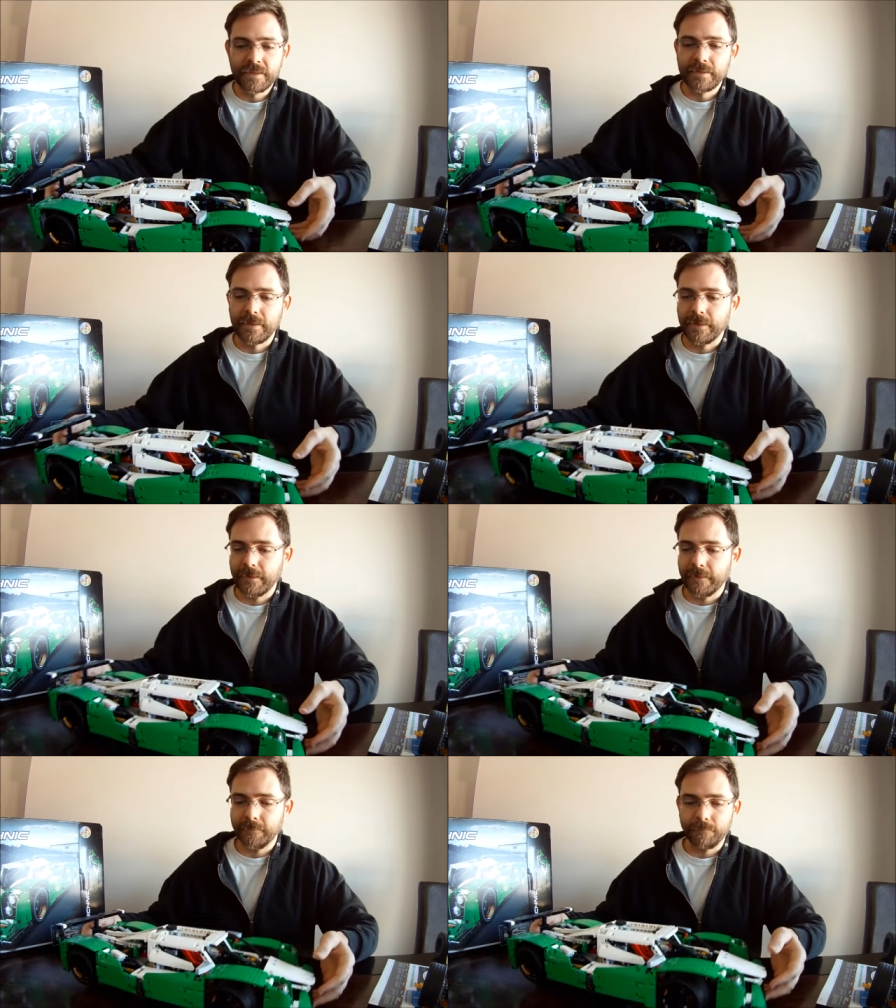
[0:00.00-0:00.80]

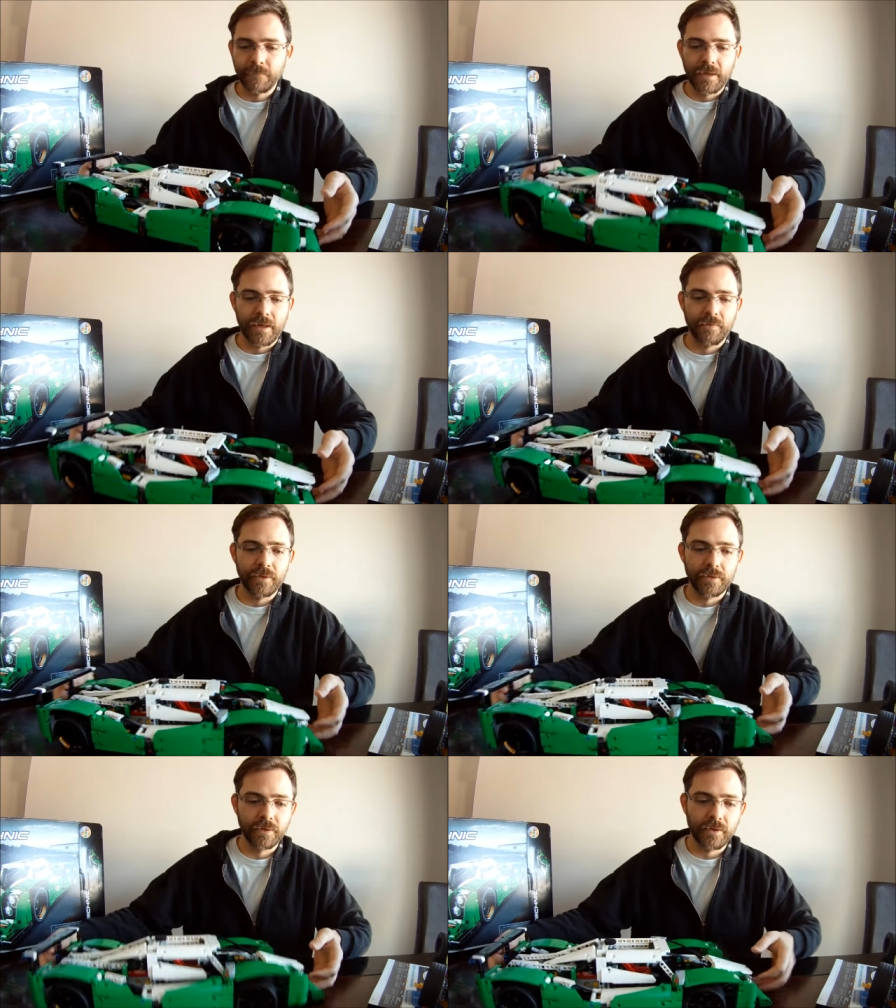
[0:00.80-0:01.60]

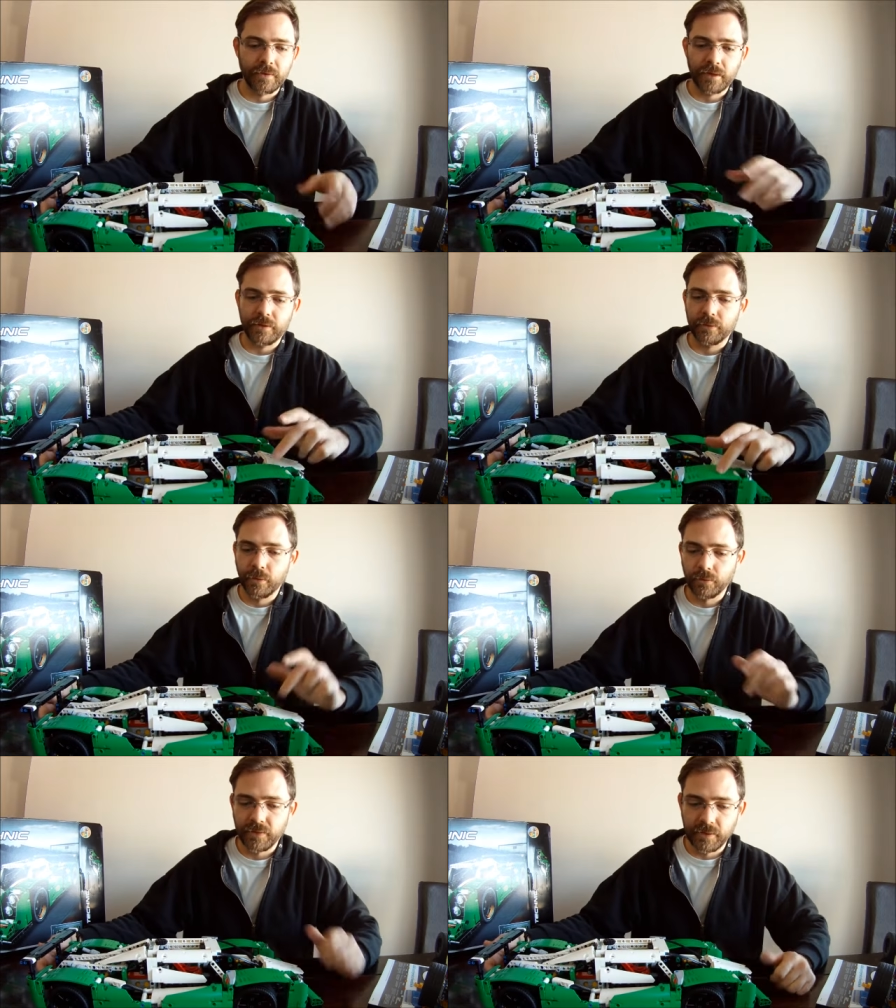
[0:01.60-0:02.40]
Obviously you've got these cool
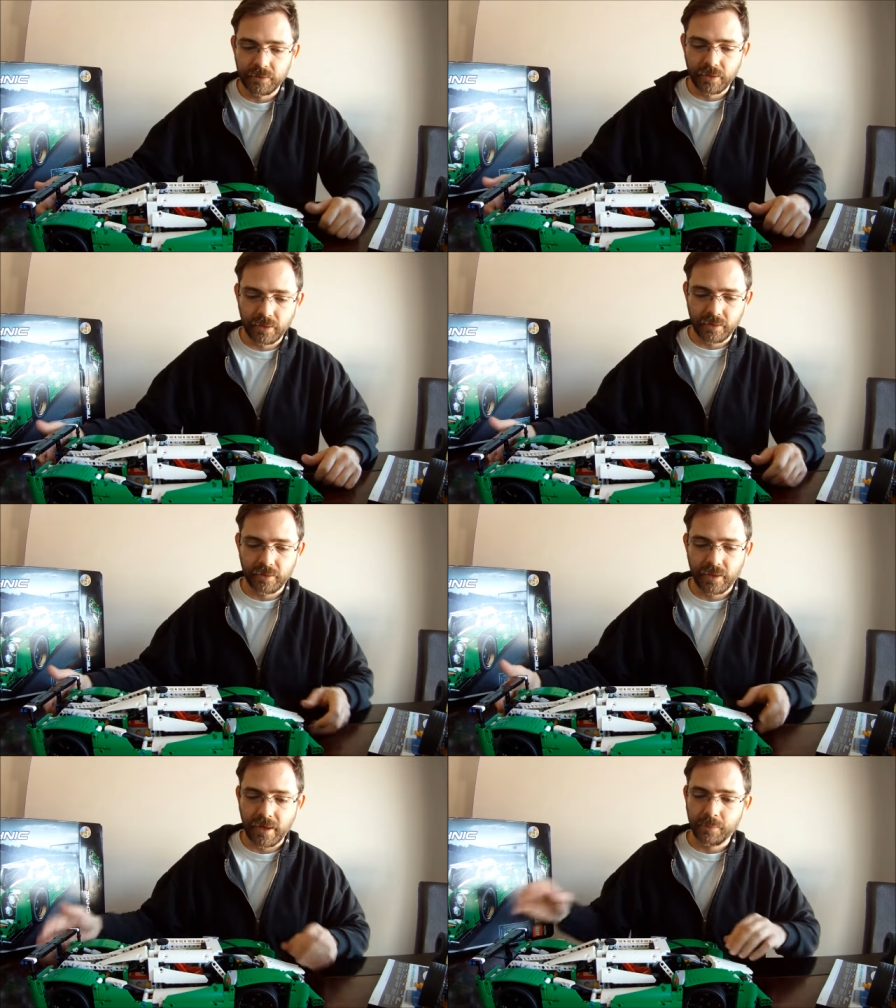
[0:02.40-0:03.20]
fenders that are on the
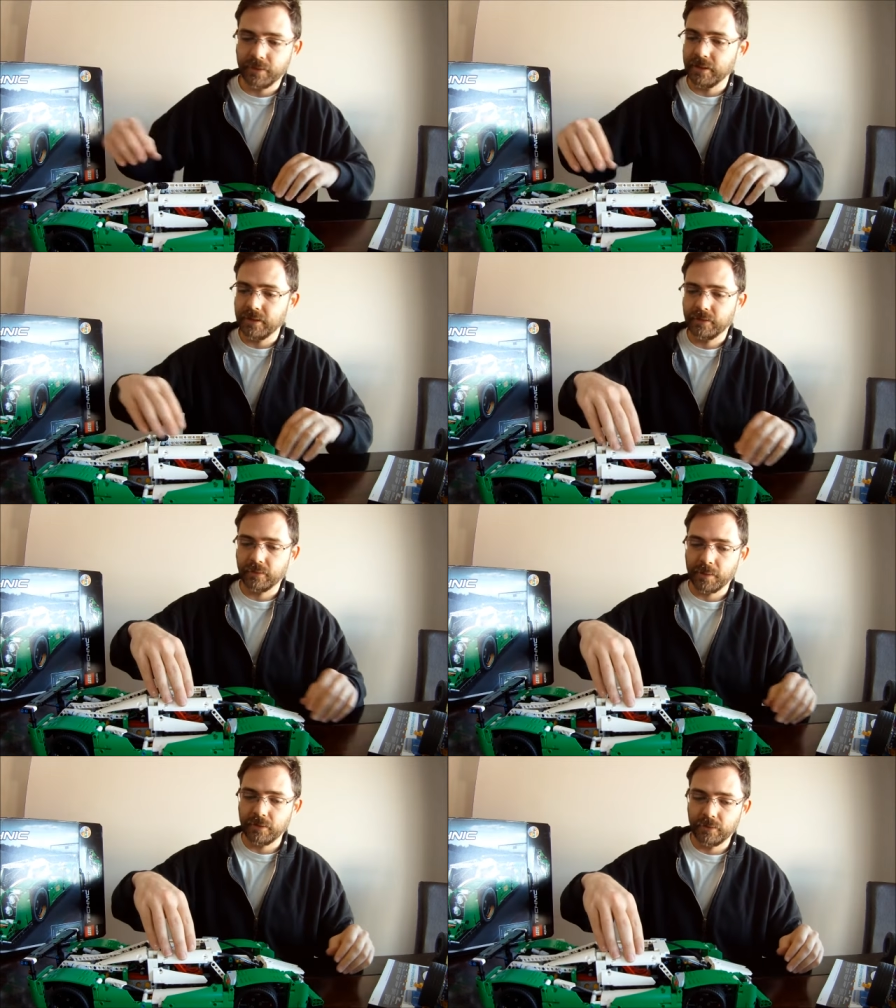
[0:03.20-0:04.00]
top. The
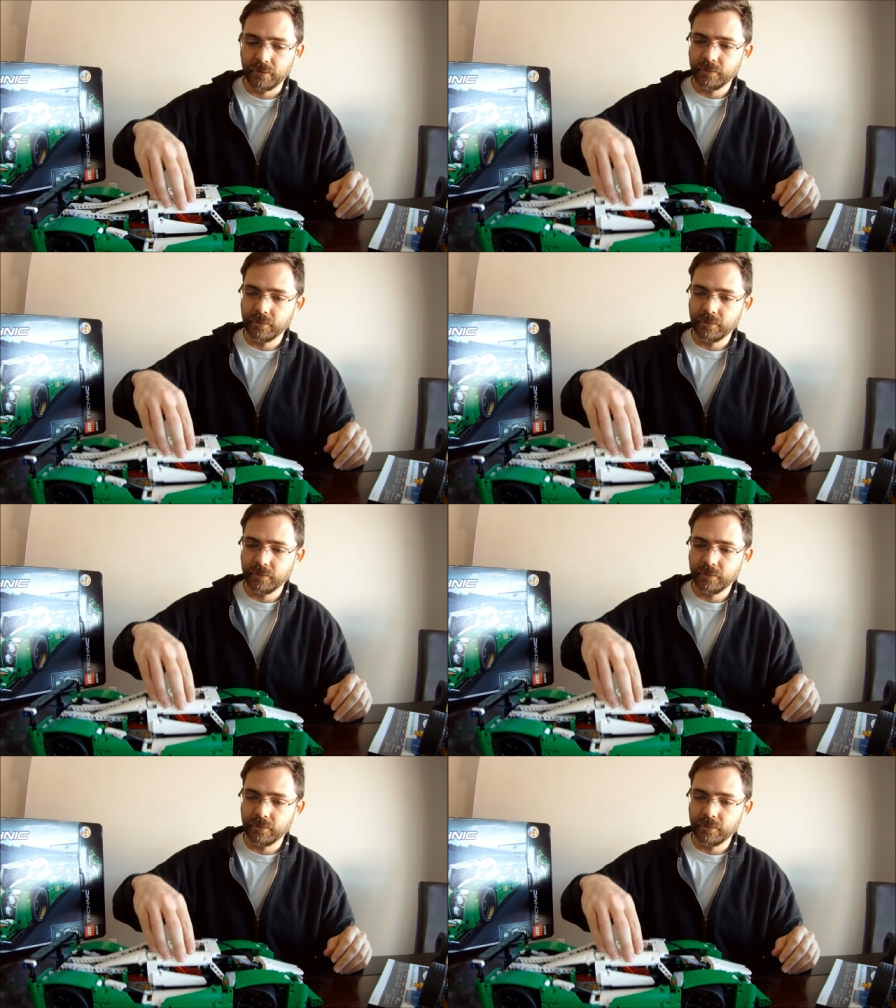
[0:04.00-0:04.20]
suspension